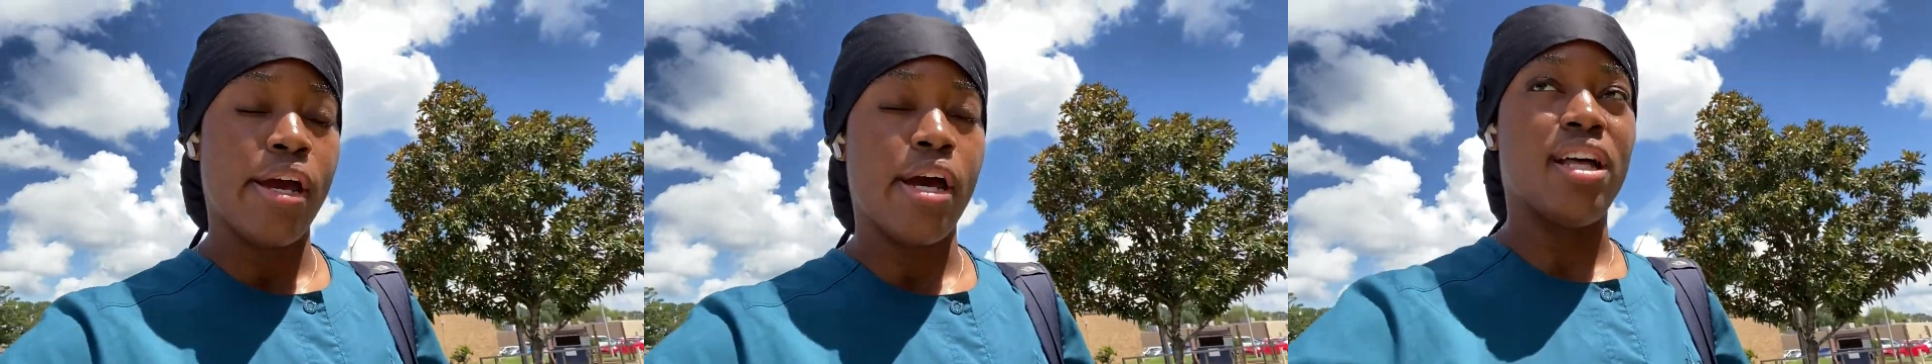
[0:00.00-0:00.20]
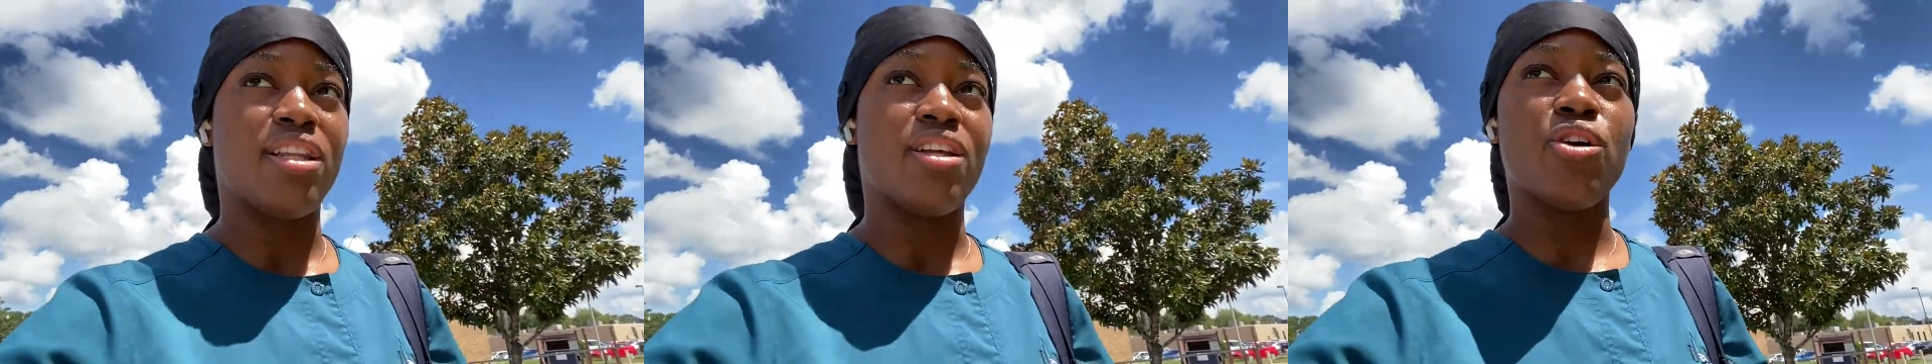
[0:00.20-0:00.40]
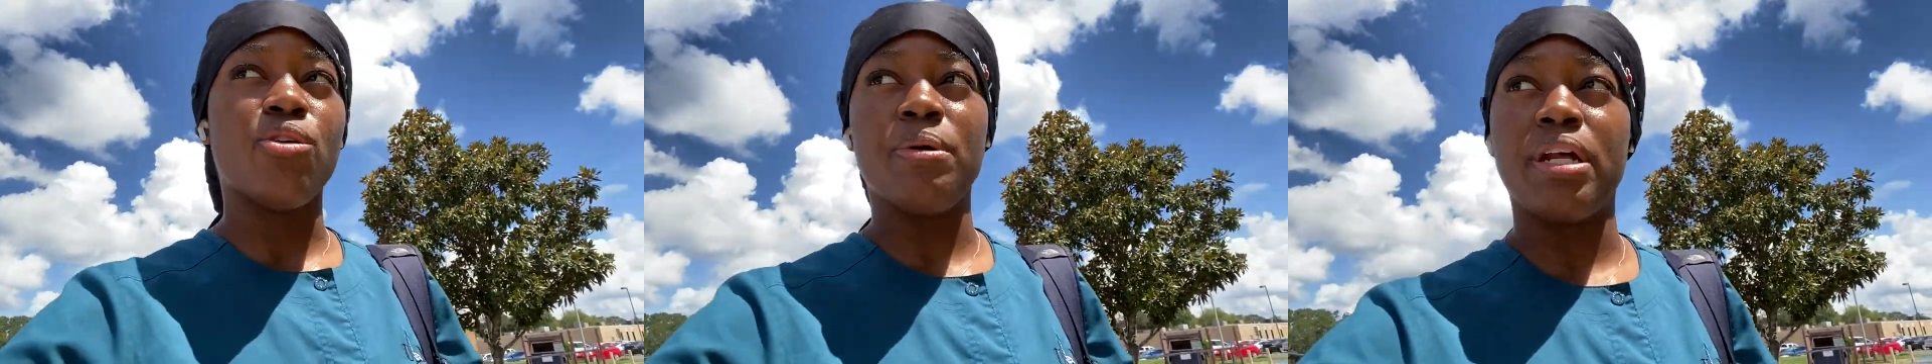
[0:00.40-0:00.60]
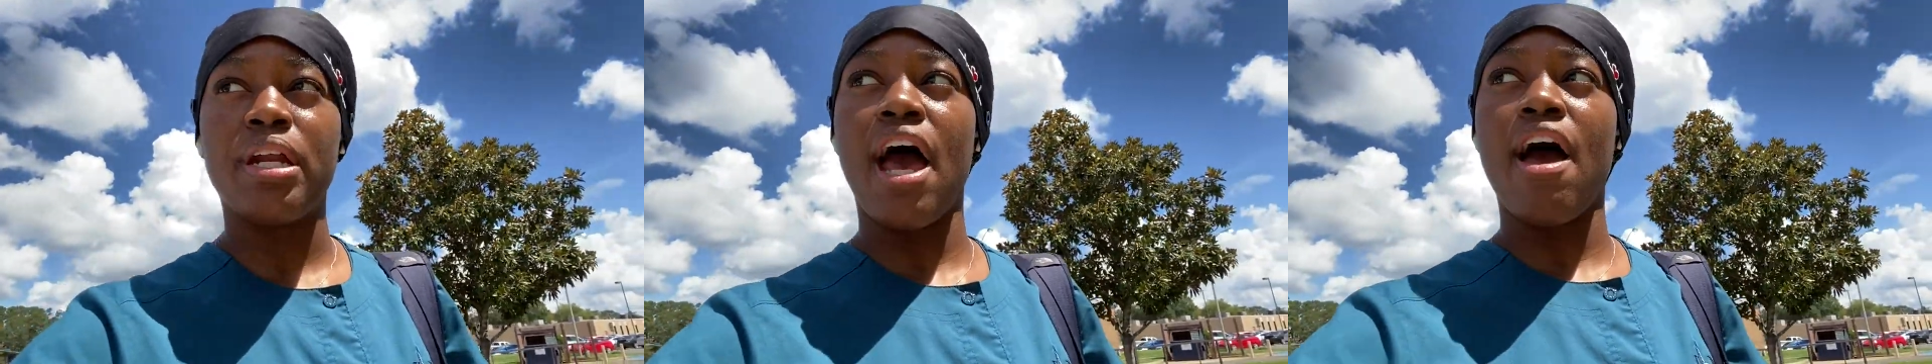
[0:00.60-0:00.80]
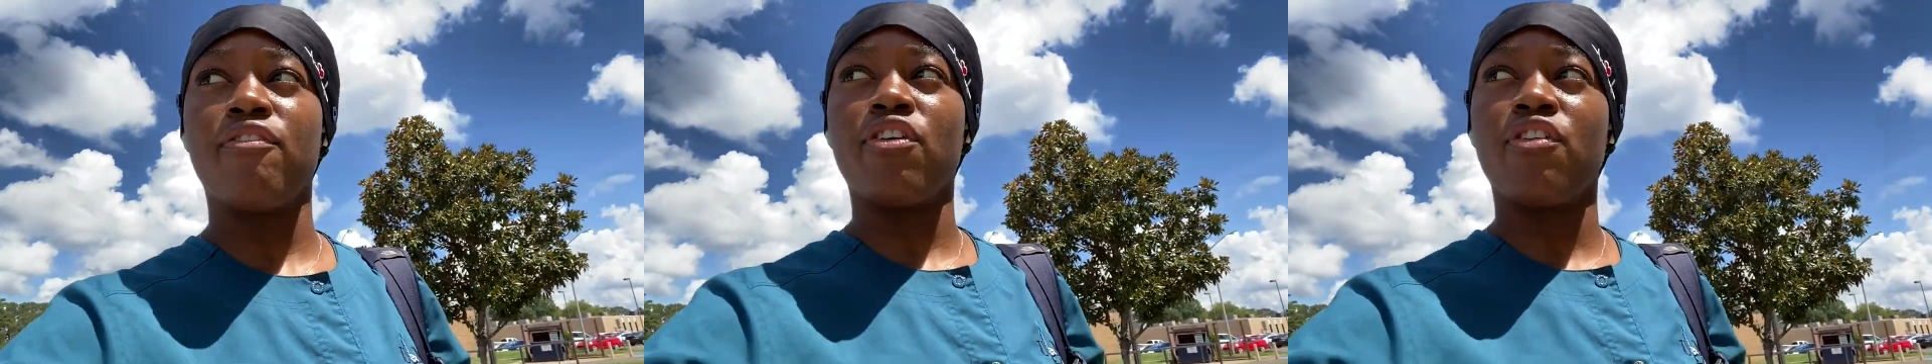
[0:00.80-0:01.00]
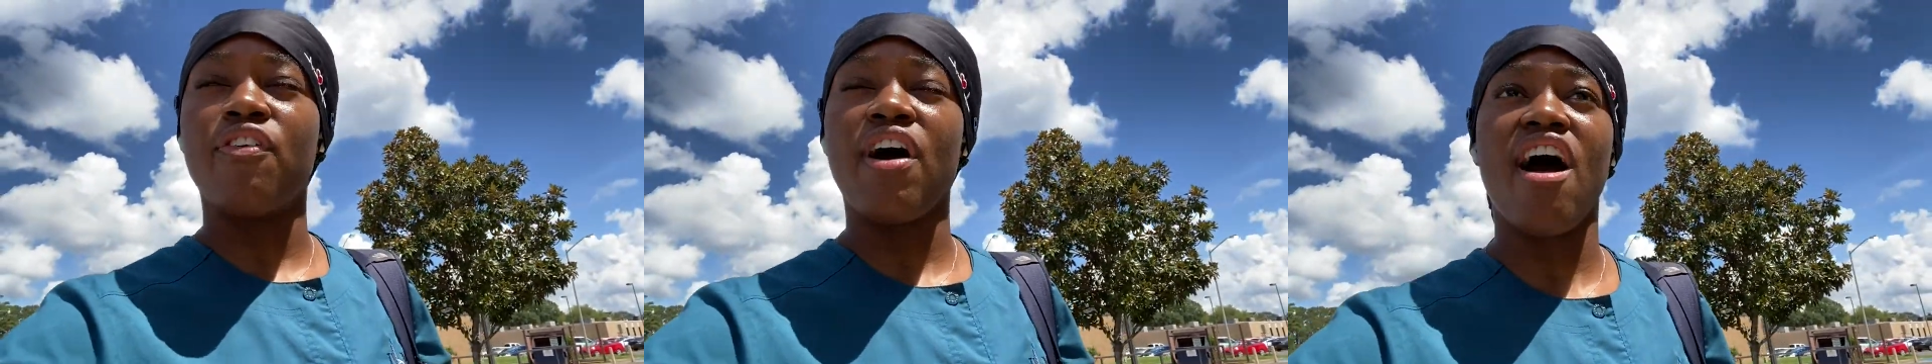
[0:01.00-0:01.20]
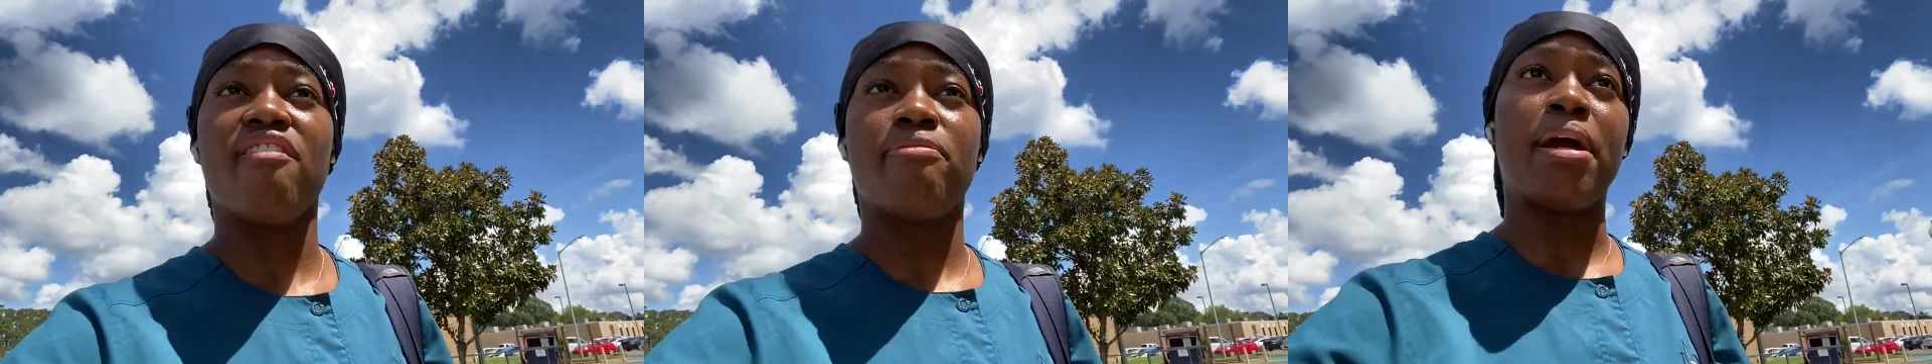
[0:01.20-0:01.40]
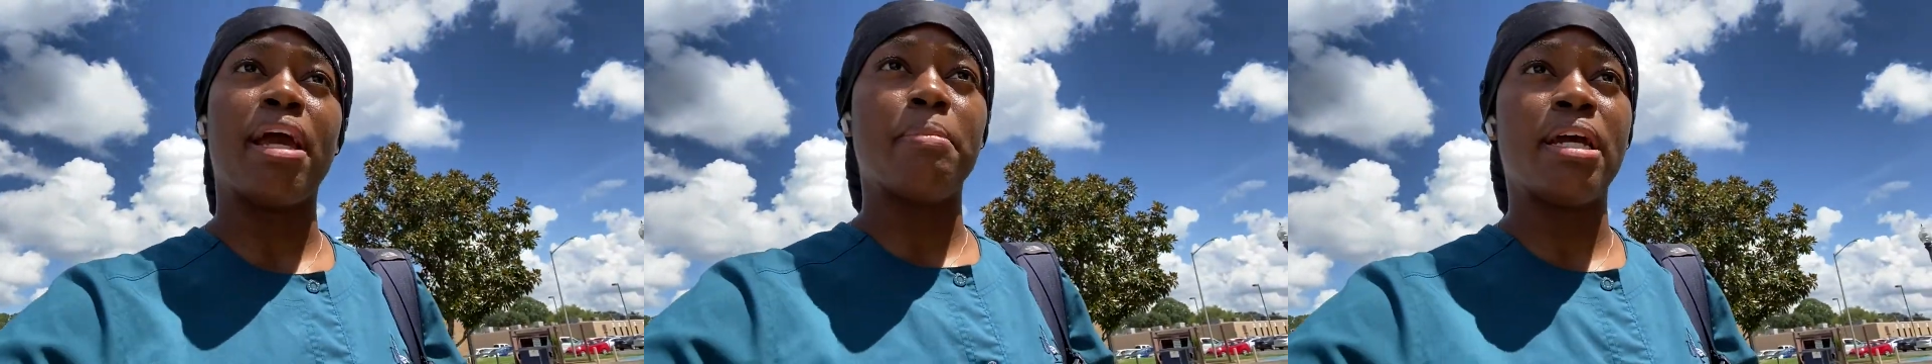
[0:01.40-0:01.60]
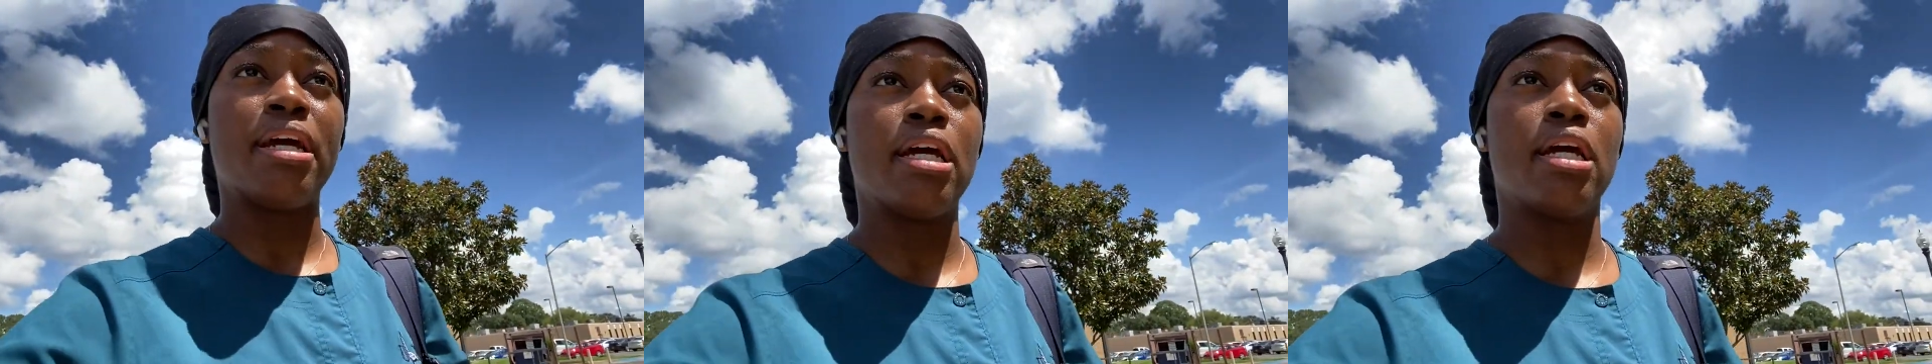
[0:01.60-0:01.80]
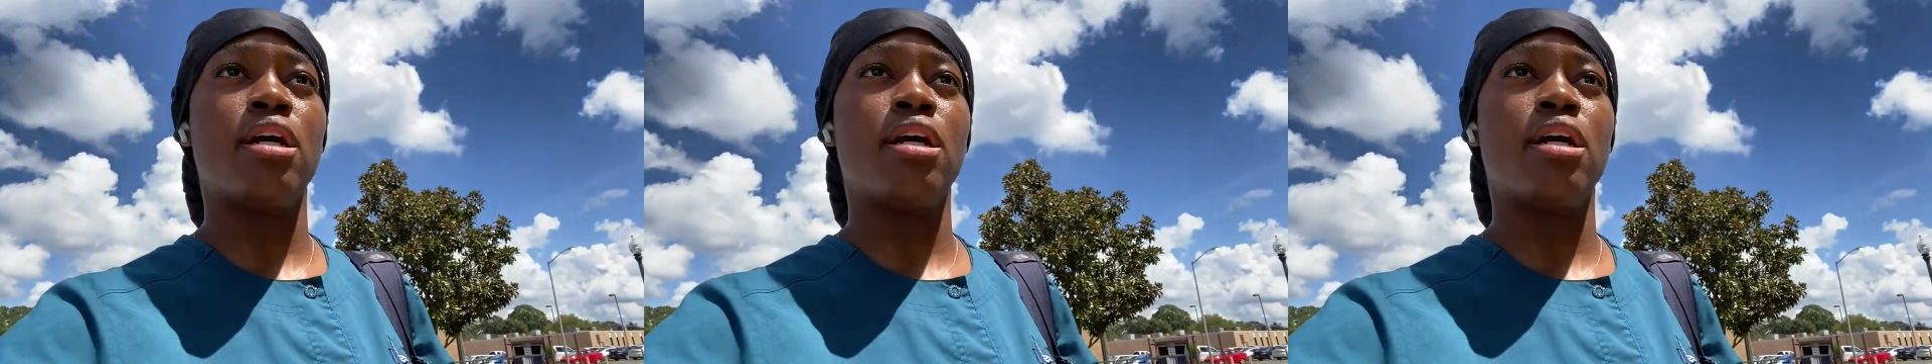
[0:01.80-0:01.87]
a little bit after 5 maybe.